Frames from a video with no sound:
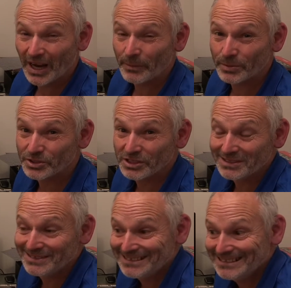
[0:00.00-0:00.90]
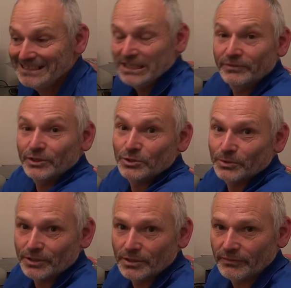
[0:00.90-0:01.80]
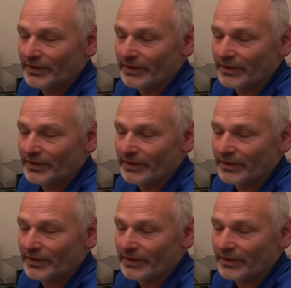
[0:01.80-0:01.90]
able to give it to it at a